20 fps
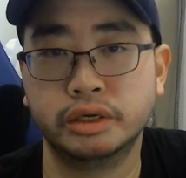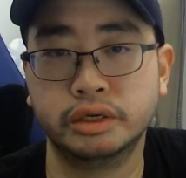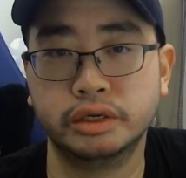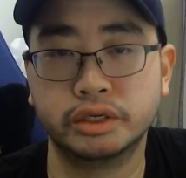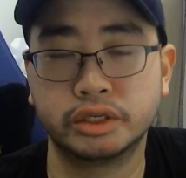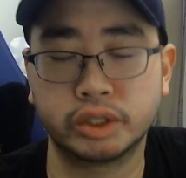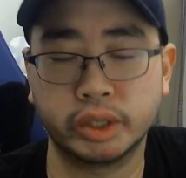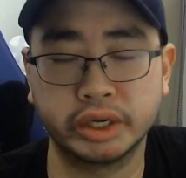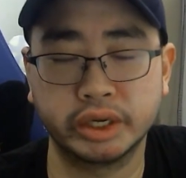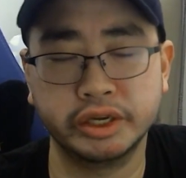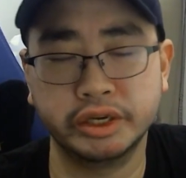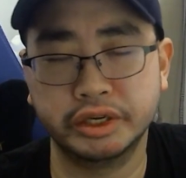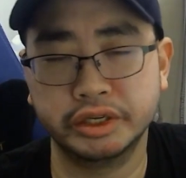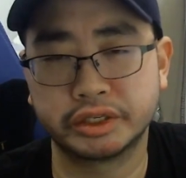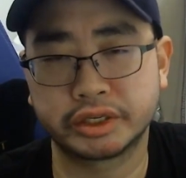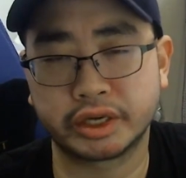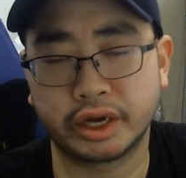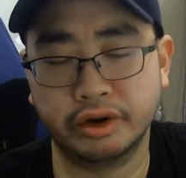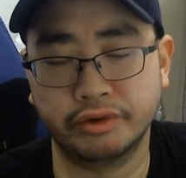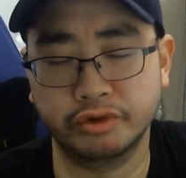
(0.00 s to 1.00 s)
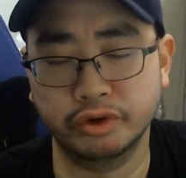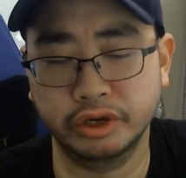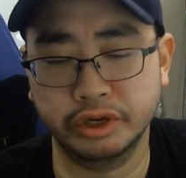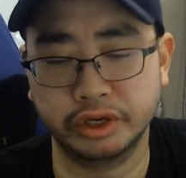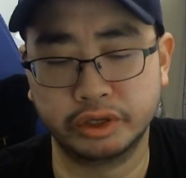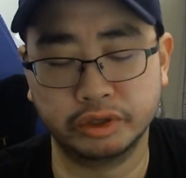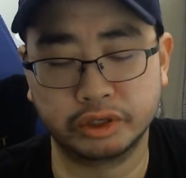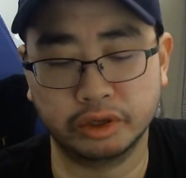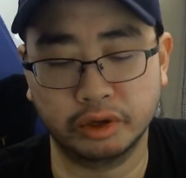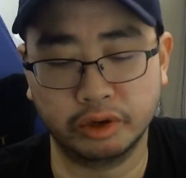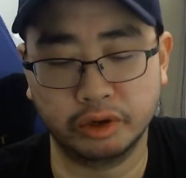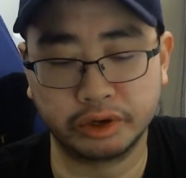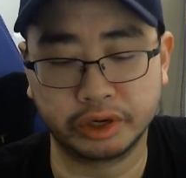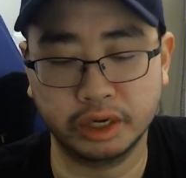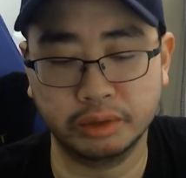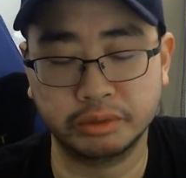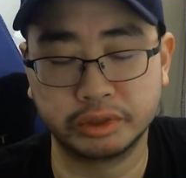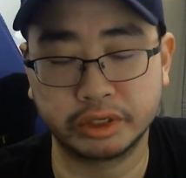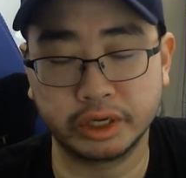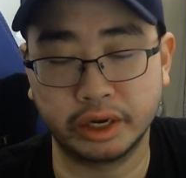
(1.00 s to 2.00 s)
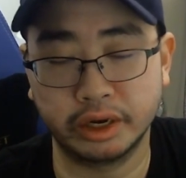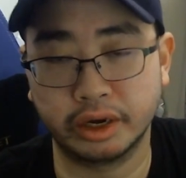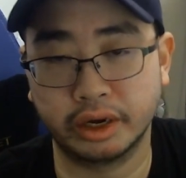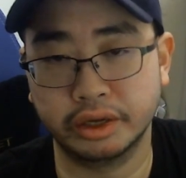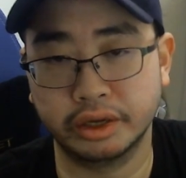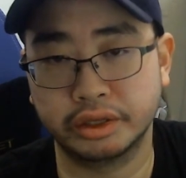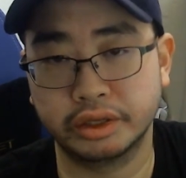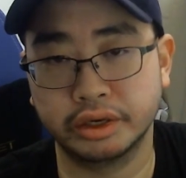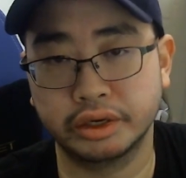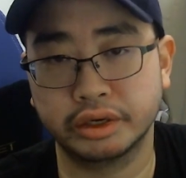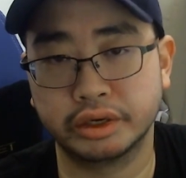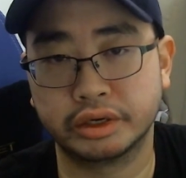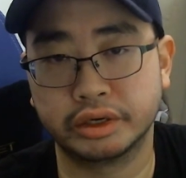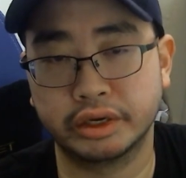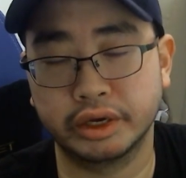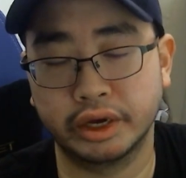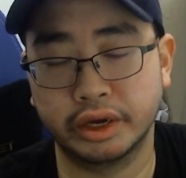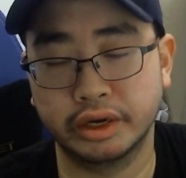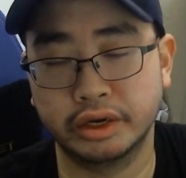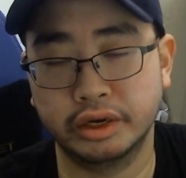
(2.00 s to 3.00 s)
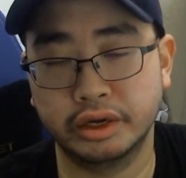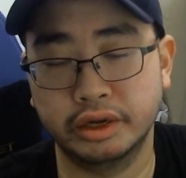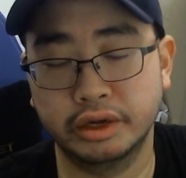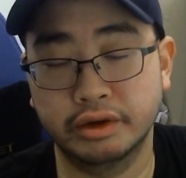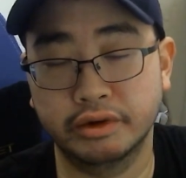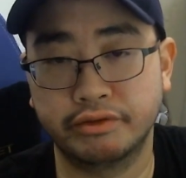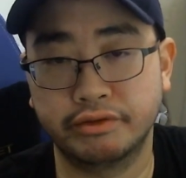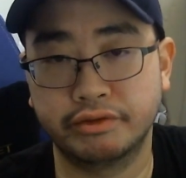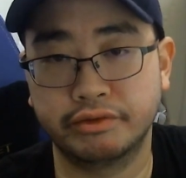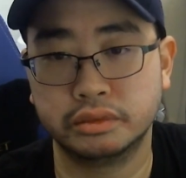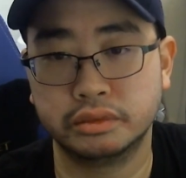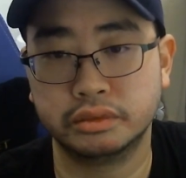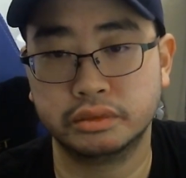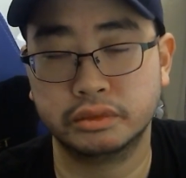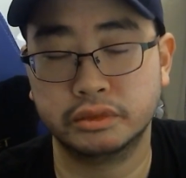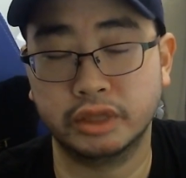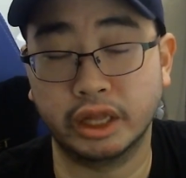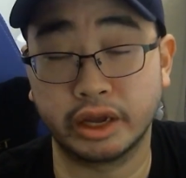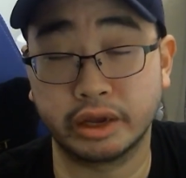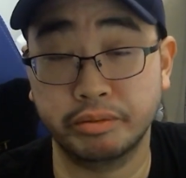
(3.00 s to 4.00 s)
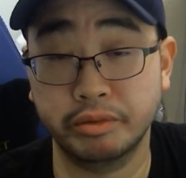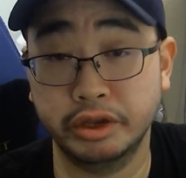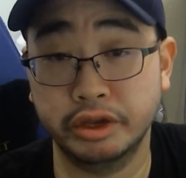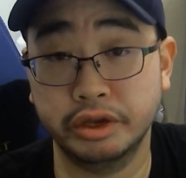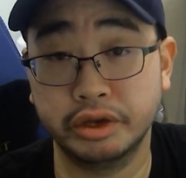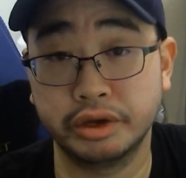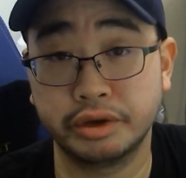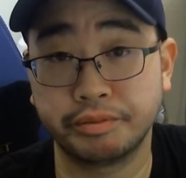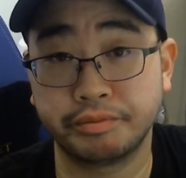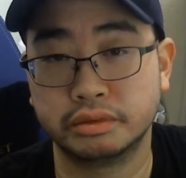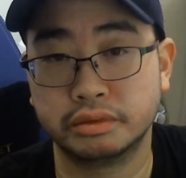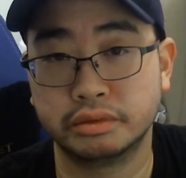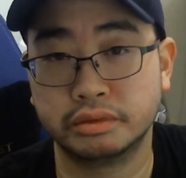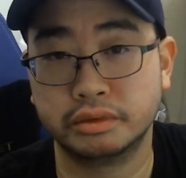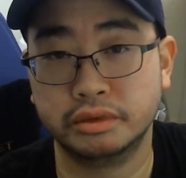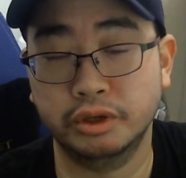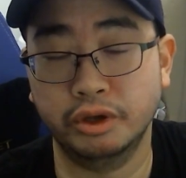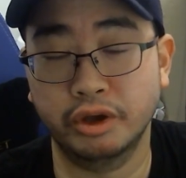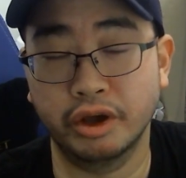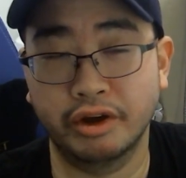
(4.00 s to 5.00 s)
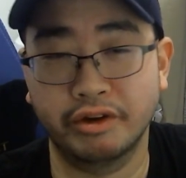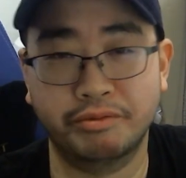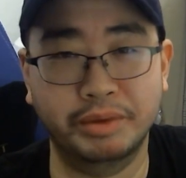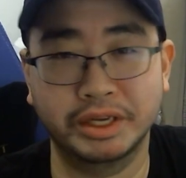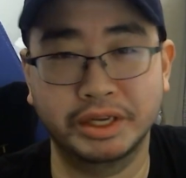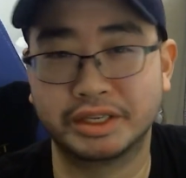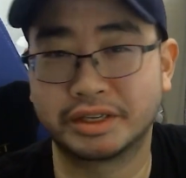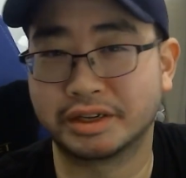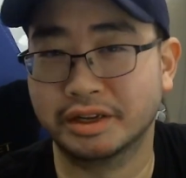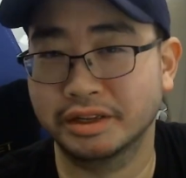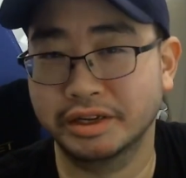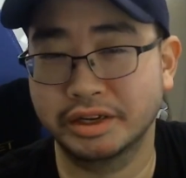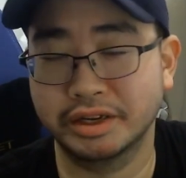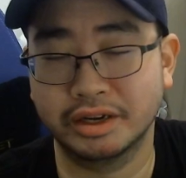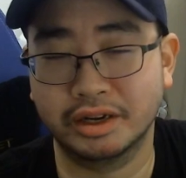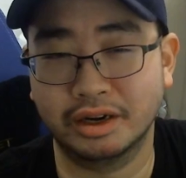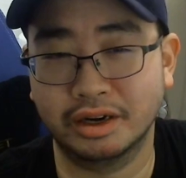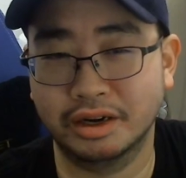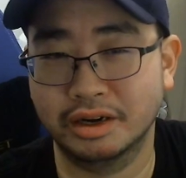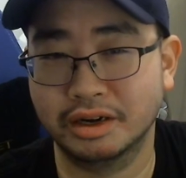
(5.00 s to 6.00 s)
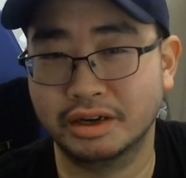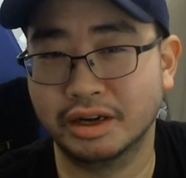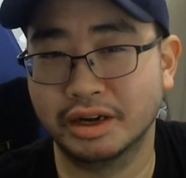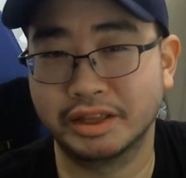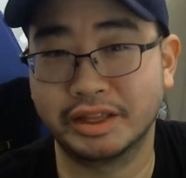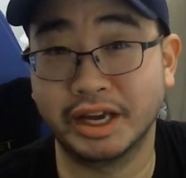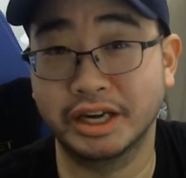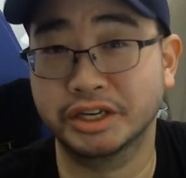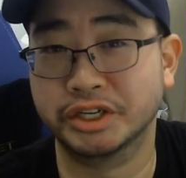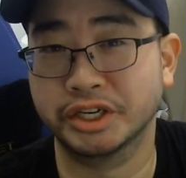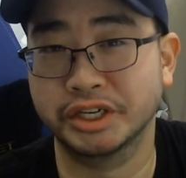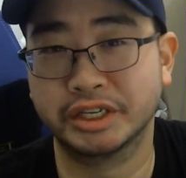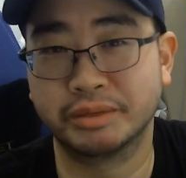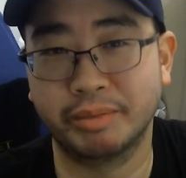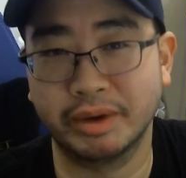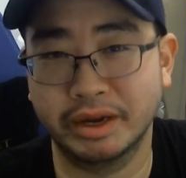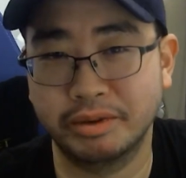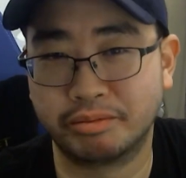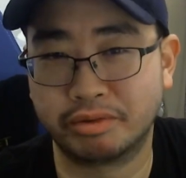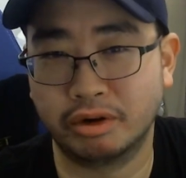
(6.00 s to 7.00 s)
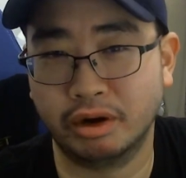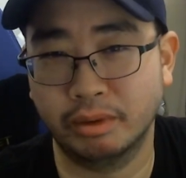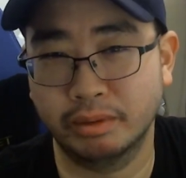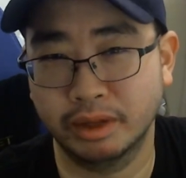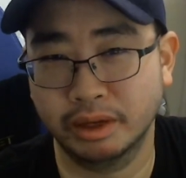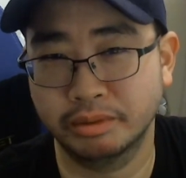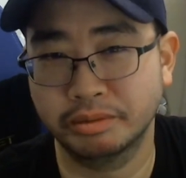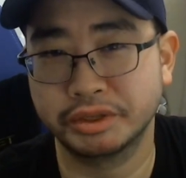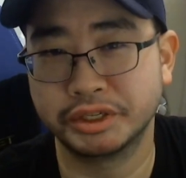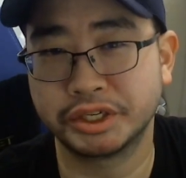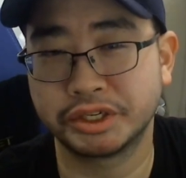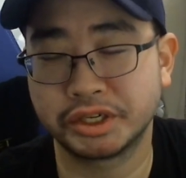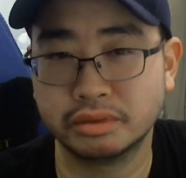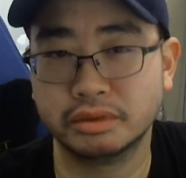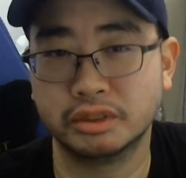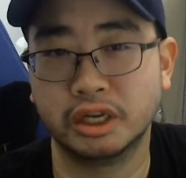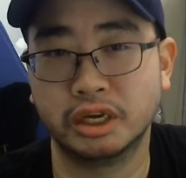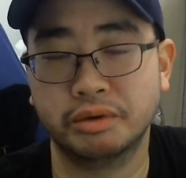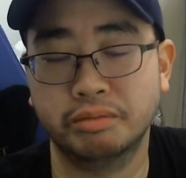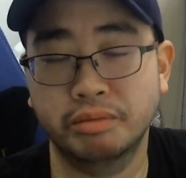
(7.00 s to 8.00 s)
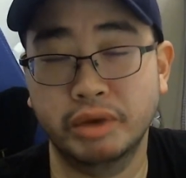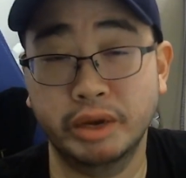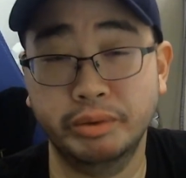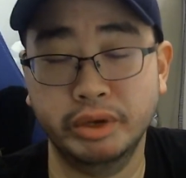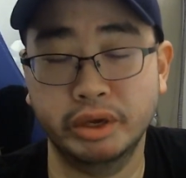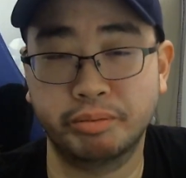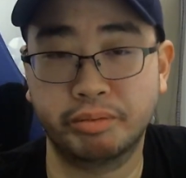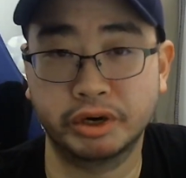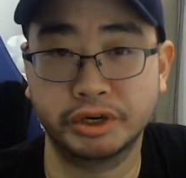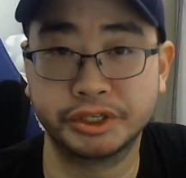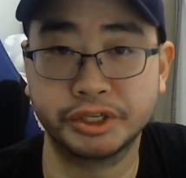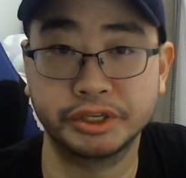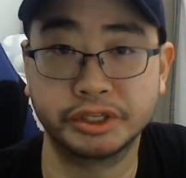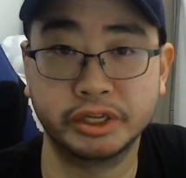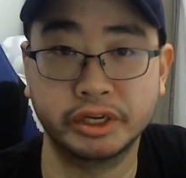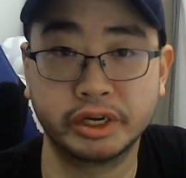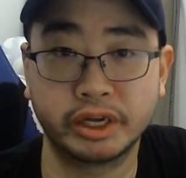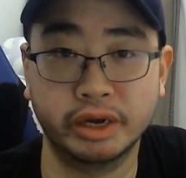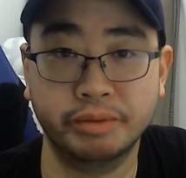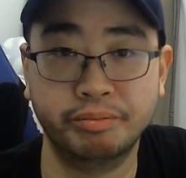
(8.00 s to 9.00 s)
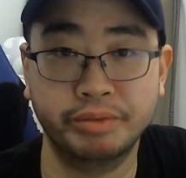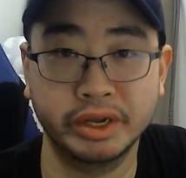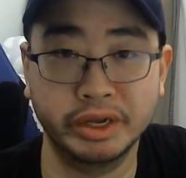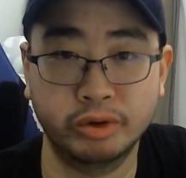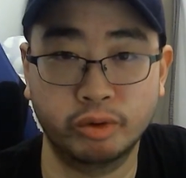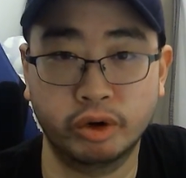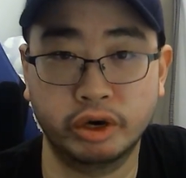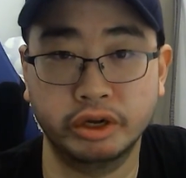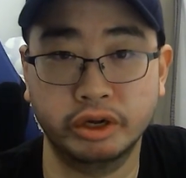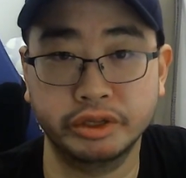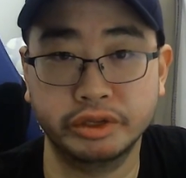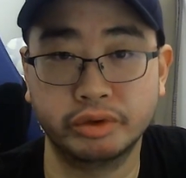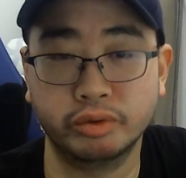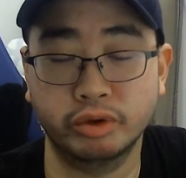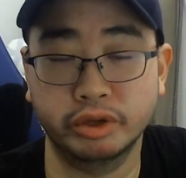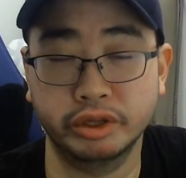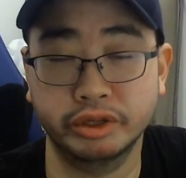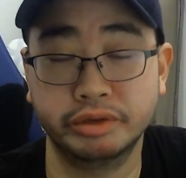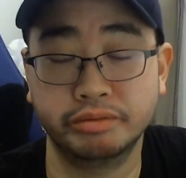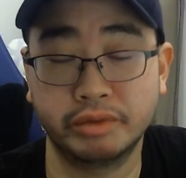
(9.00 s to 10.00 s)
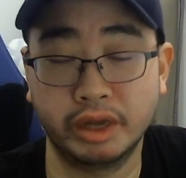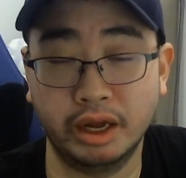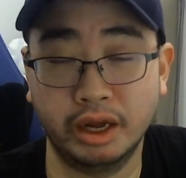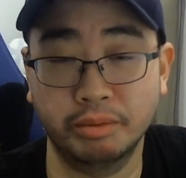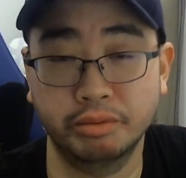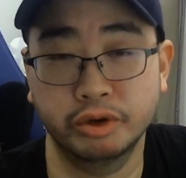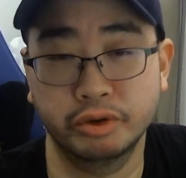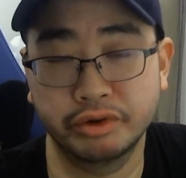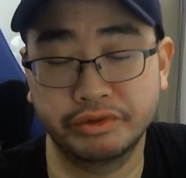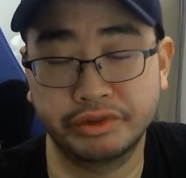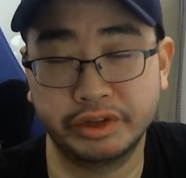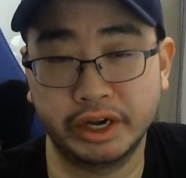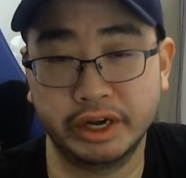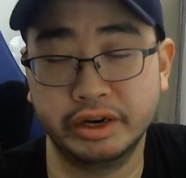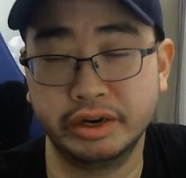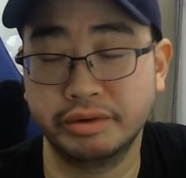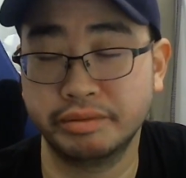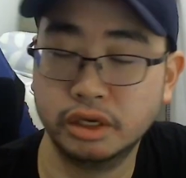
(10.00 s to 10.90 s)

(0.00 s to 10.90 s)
So I think this is kind of unique to solo games, and I think that if, like me, you have basically attention span problems, maybe a persistent campaign world will help you with that.